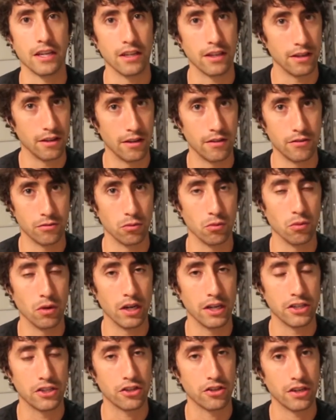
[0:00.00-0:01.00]
And
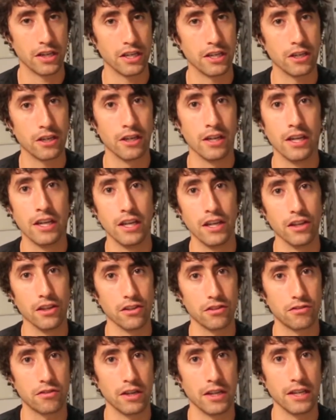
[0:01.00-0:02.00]
one trainer
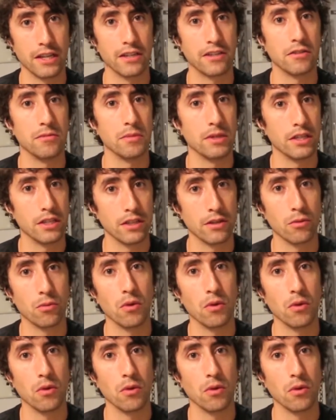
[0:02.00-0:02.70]
illustrated it to me